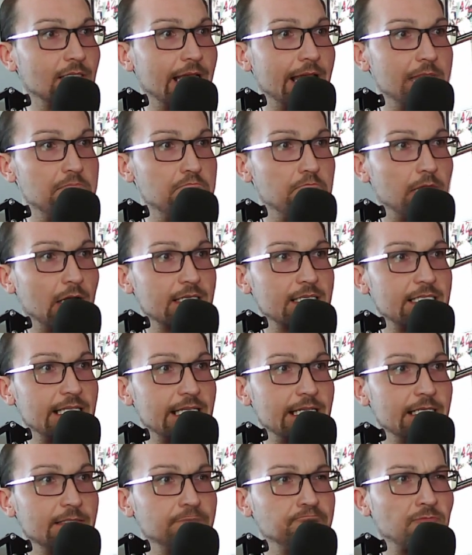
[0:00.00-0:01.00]
and bust
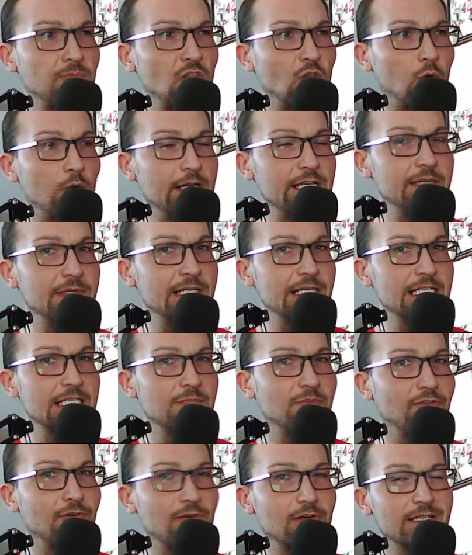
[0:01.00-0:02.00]
in 20 minutes
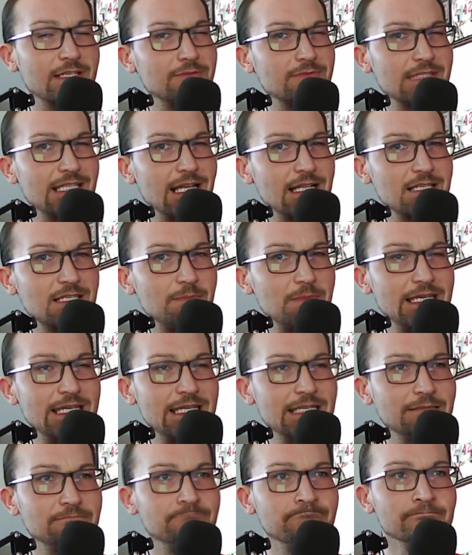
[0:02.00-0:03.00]
before he was done
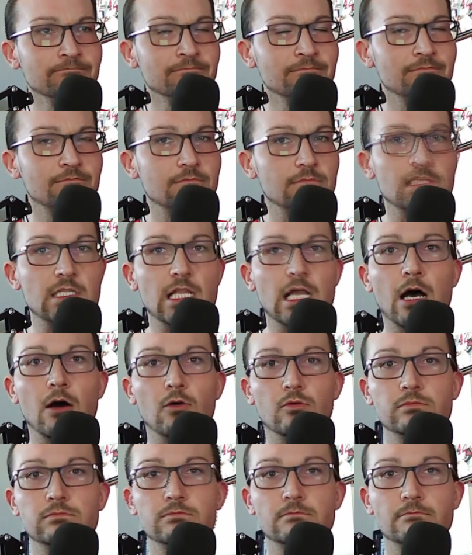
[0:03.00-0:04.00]
speaking?
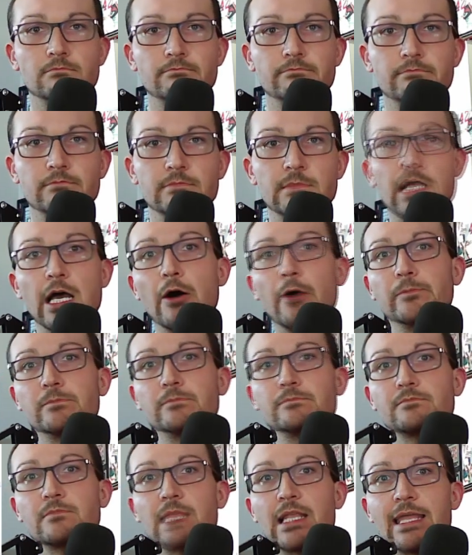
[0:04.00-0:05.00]
No.
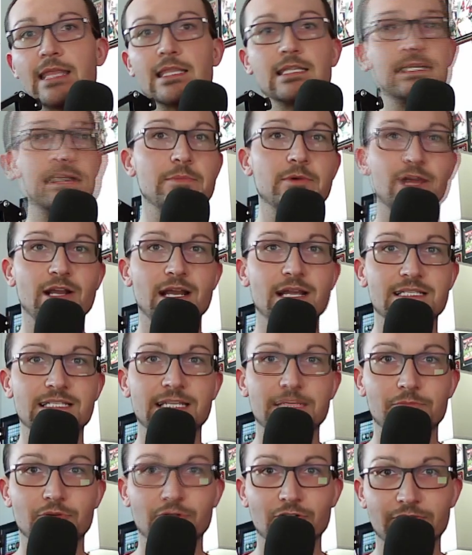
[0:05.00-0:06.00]
And the Democrats
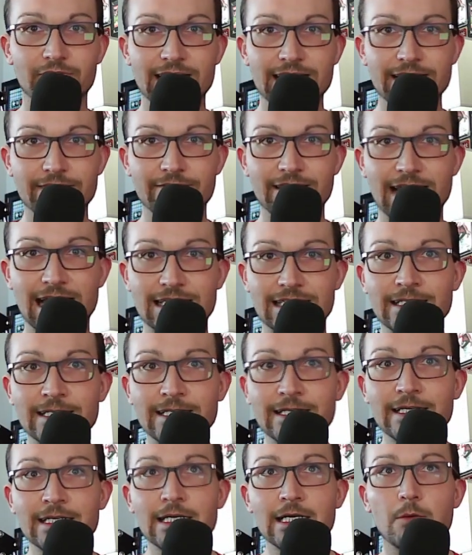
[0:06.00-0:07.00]
didn't prove any of that.
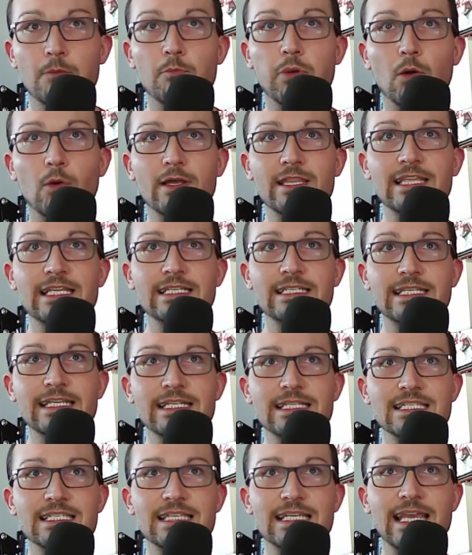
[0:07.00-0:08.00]
But what they
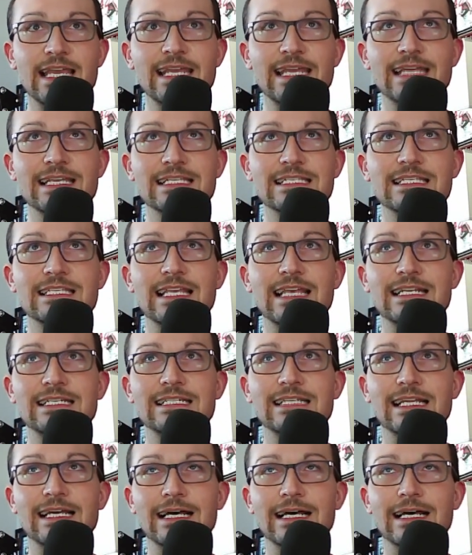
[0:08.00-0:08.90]
did say is that,